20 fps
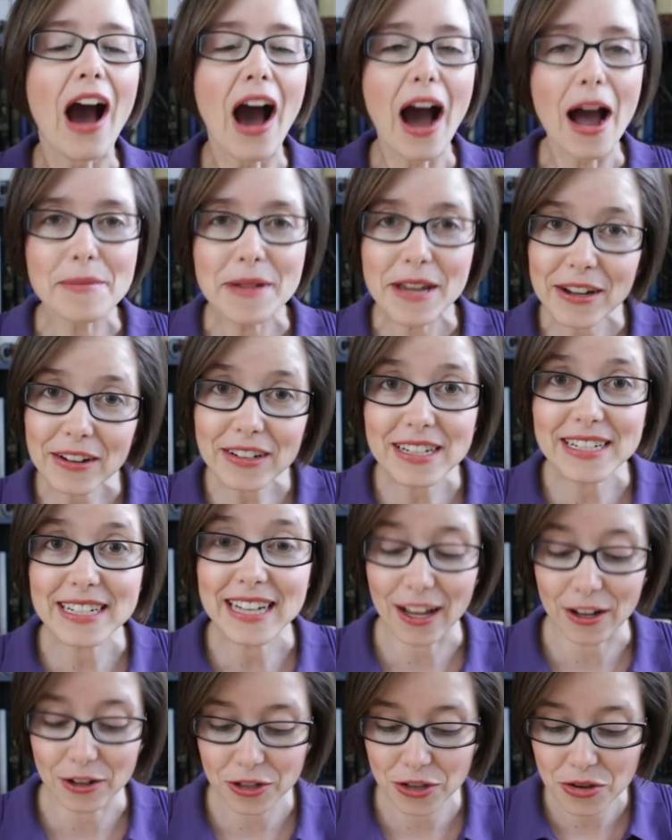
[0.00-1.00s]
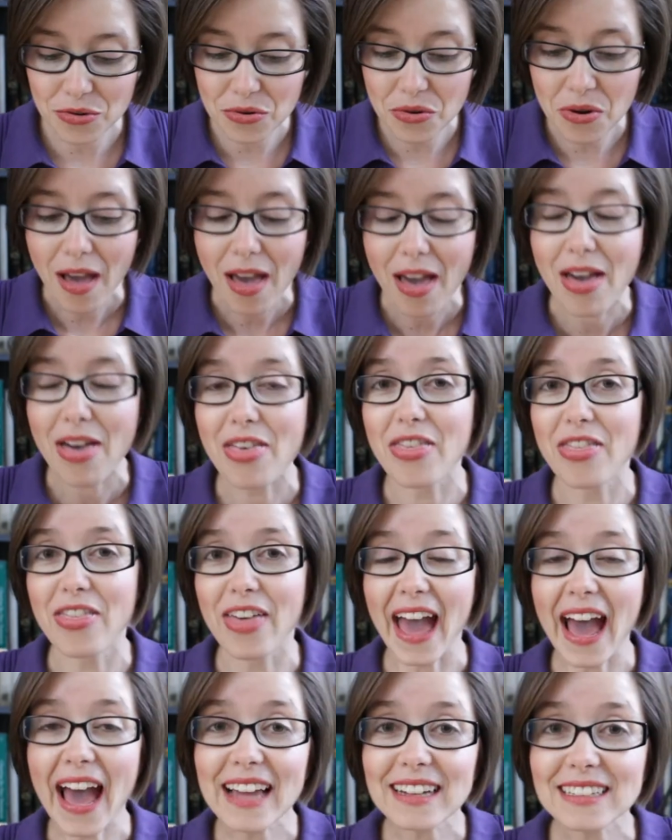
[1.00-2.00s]
I'm here to tell you
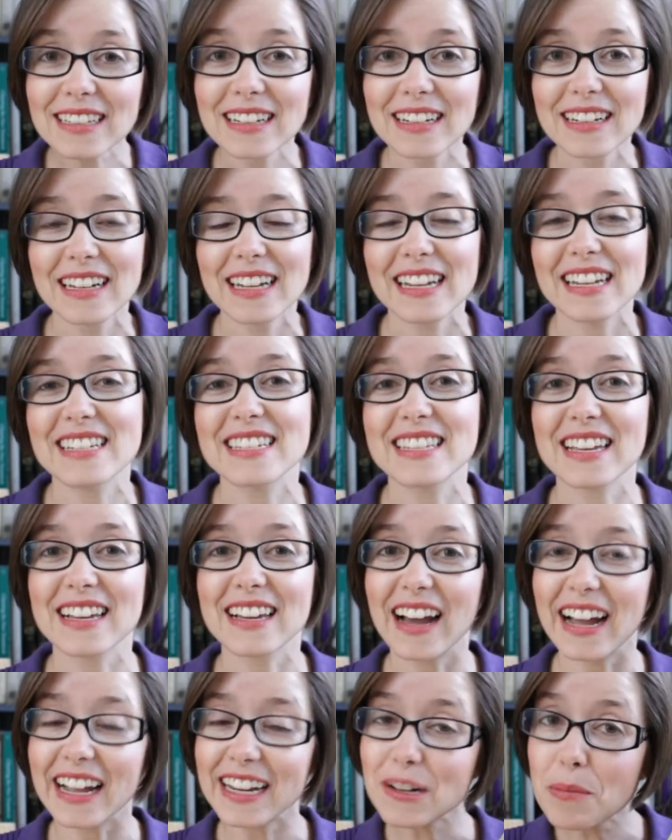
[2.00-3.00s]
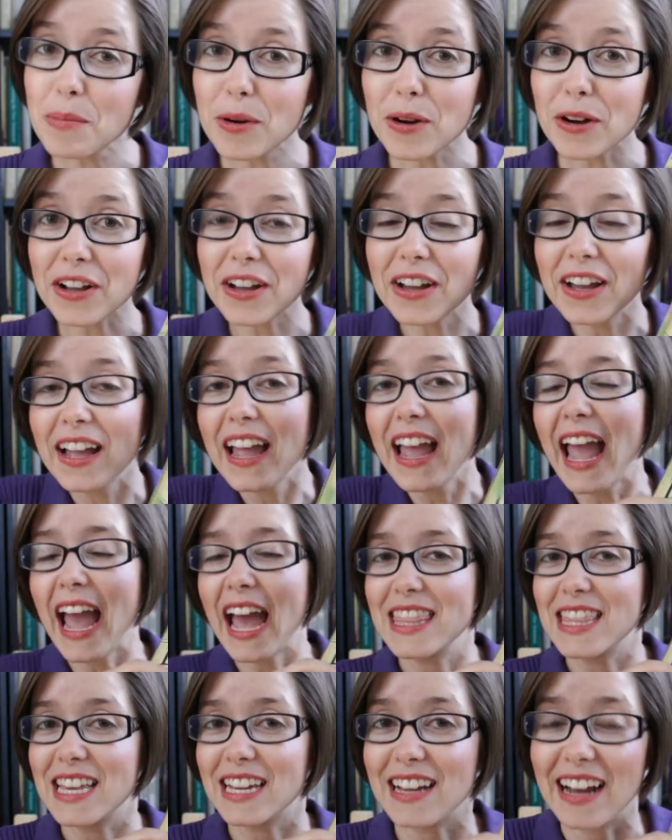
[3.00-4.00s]
that is the kind of book
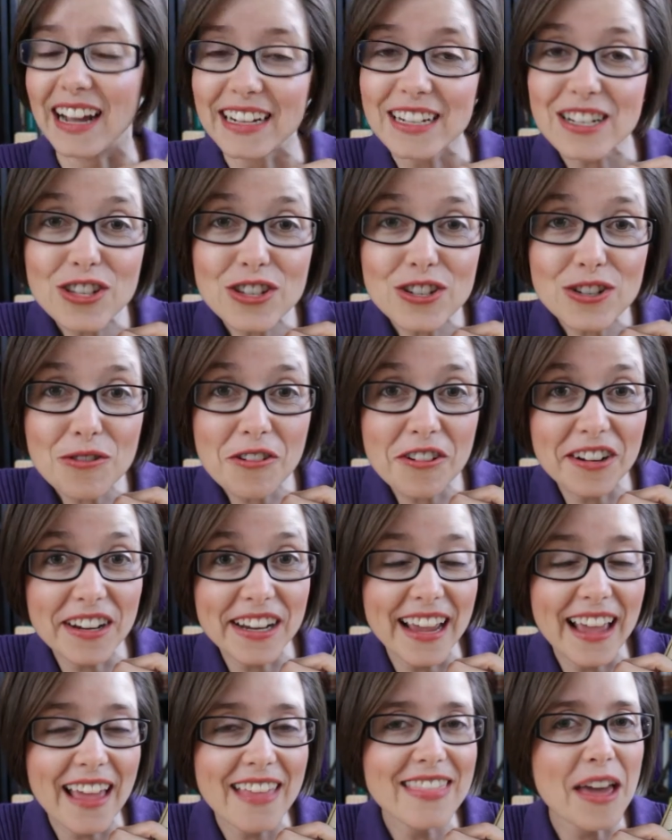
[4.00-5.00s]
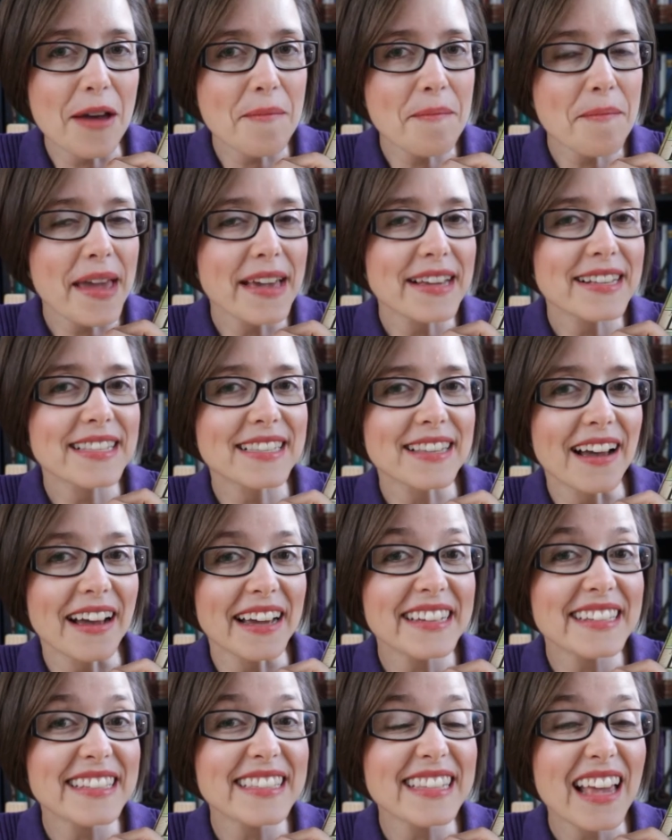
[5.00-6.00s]
and the kind of story that makes
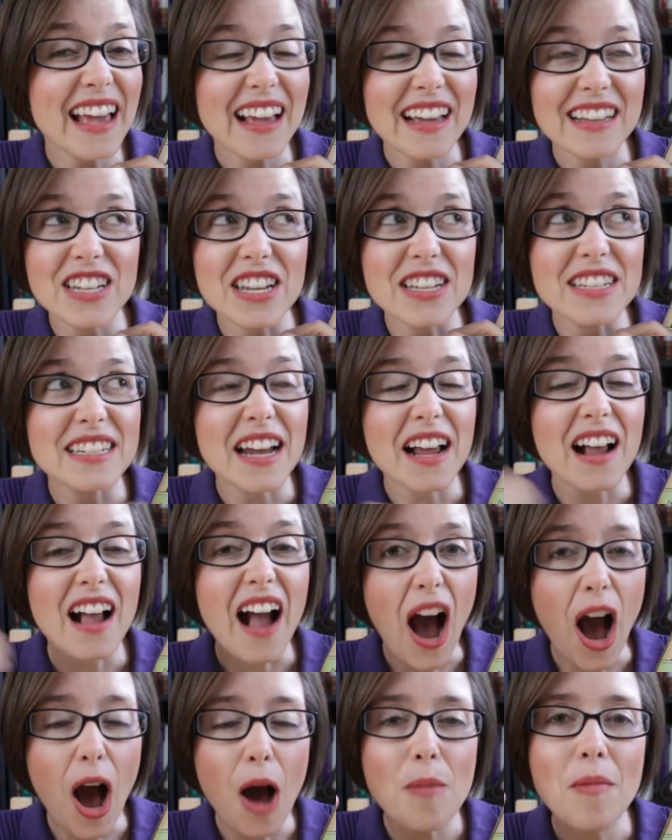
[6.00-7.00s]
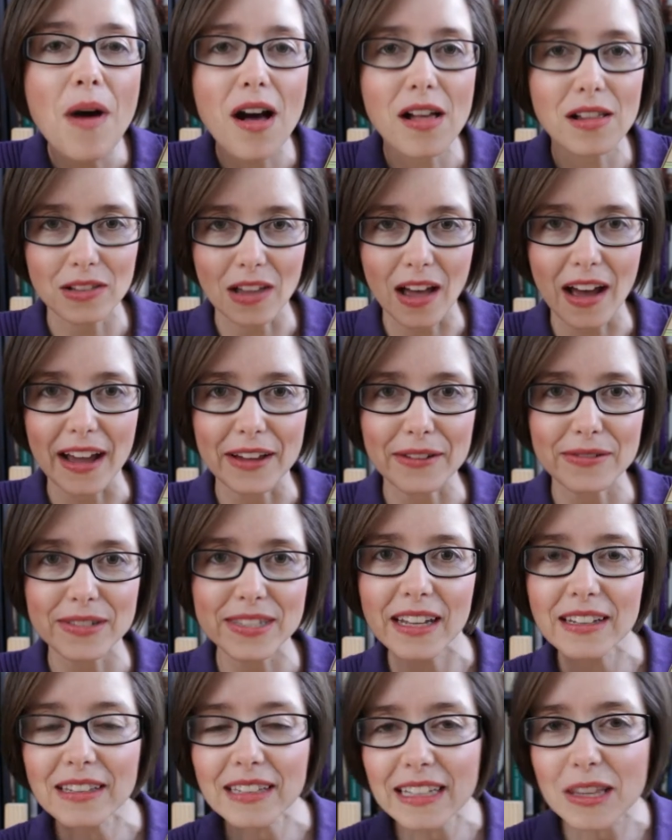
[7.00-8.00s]
science just come alive.
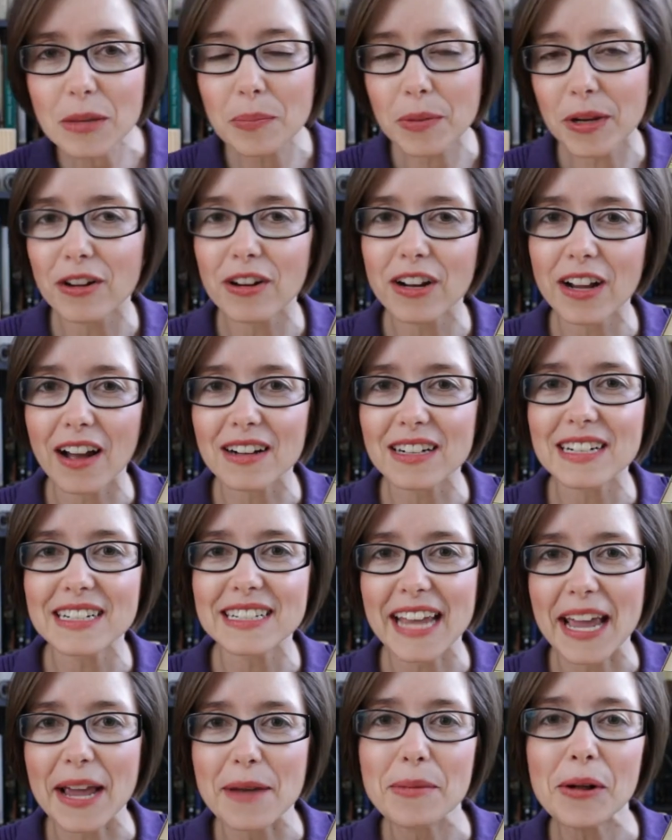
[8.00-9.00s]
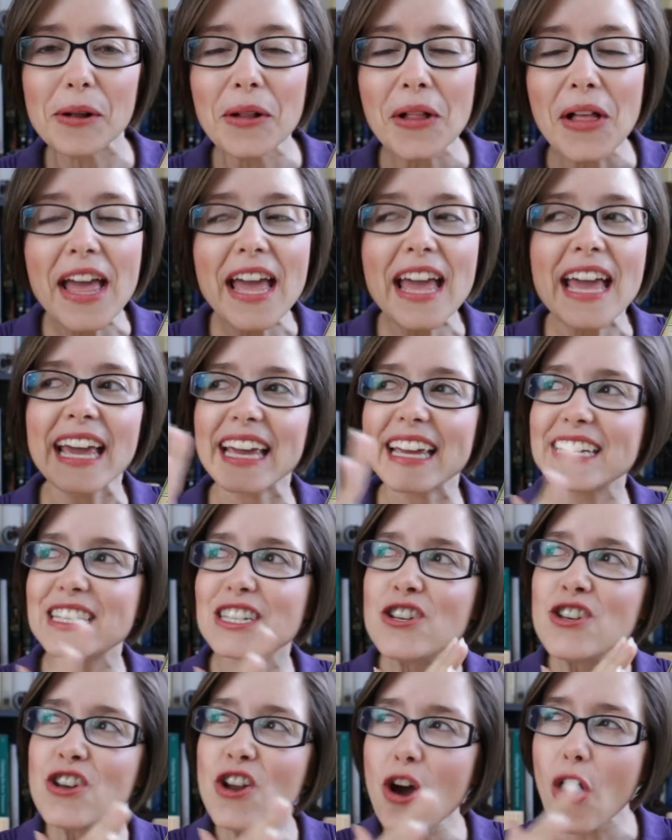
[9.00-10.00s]
Suddenly the periodic table
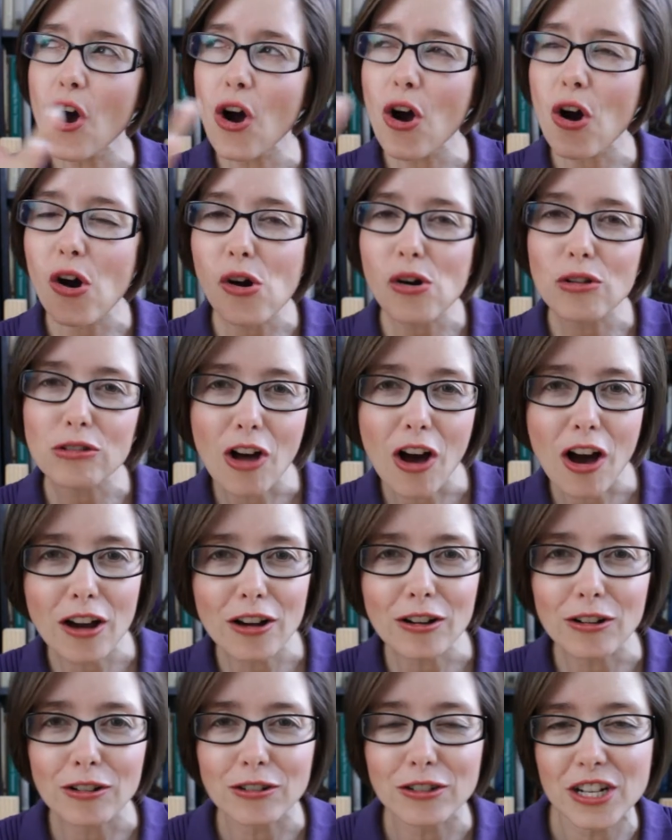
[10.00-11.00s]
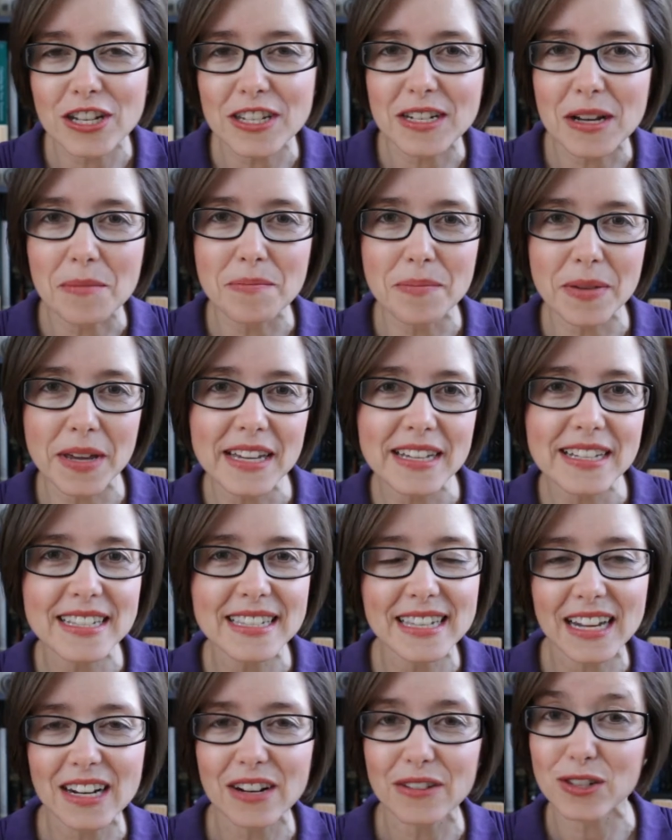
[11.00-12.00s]
is no longer just a big
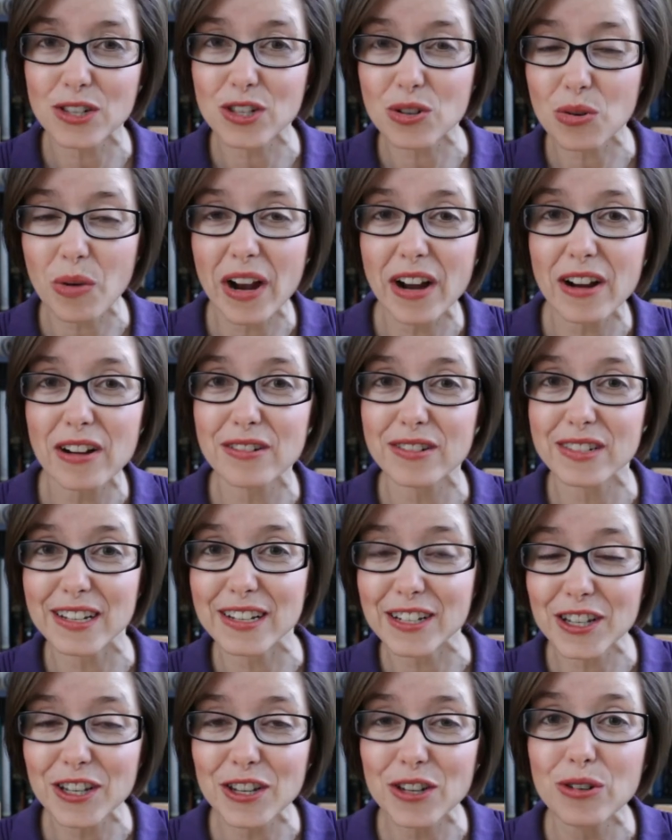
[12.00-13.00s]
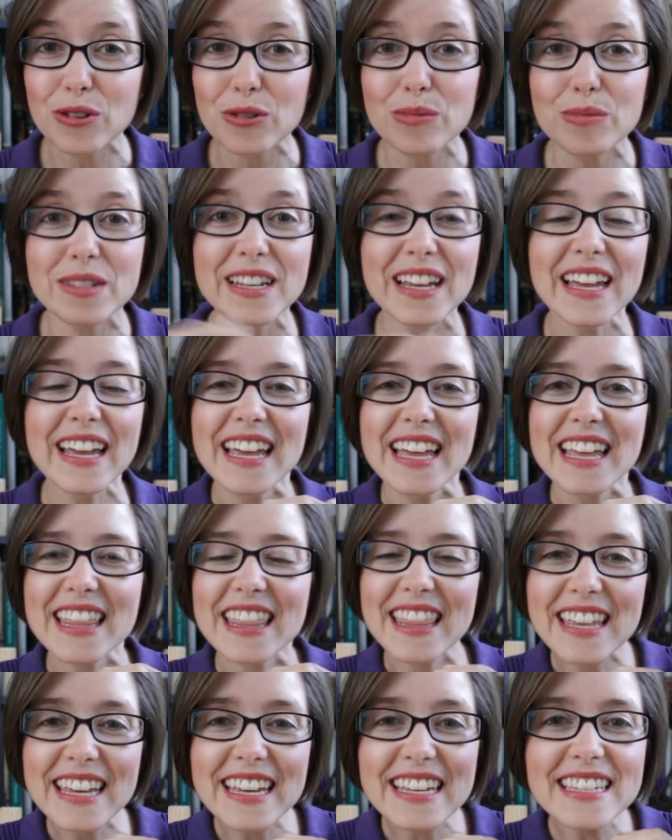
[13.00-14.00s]
set of squares and cubes.
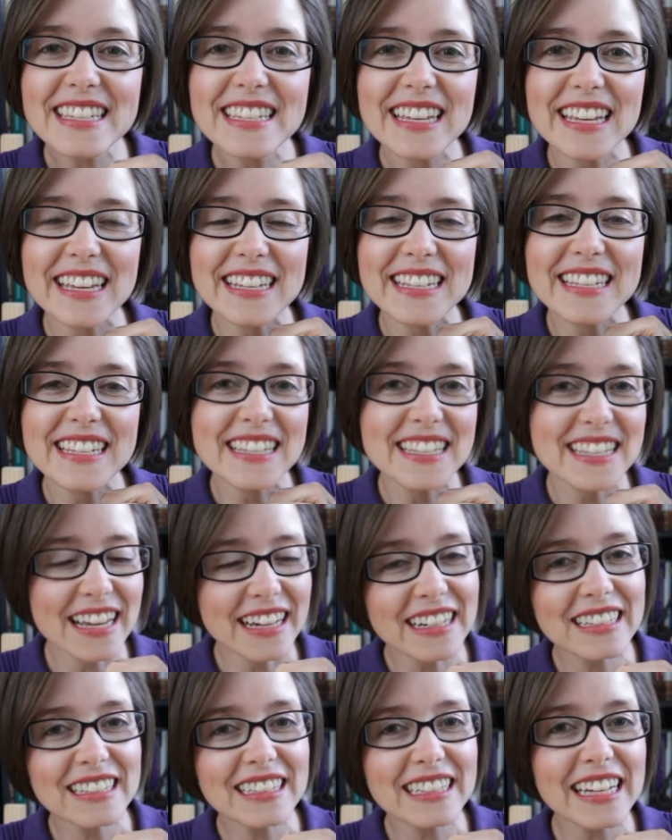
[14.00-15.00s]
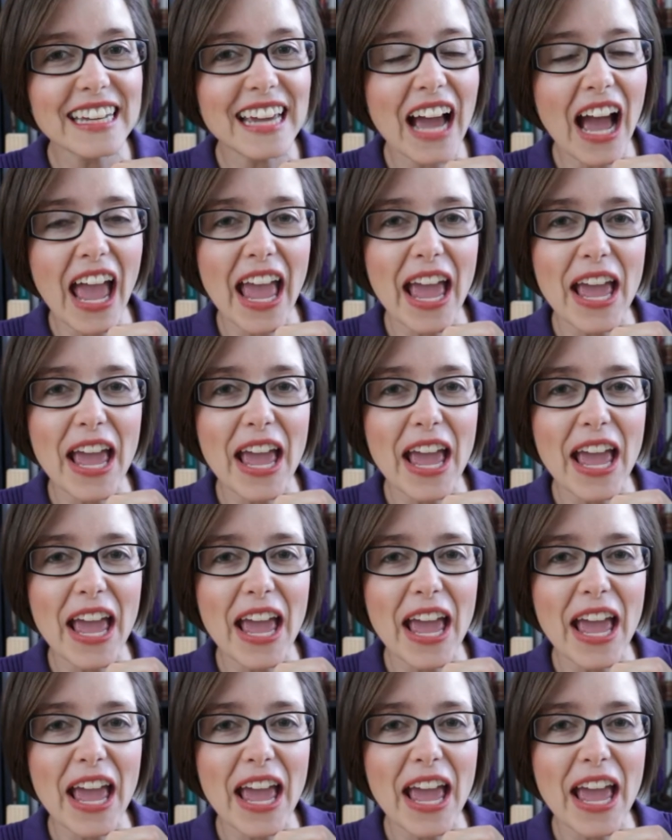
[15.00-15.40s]
This is suddenly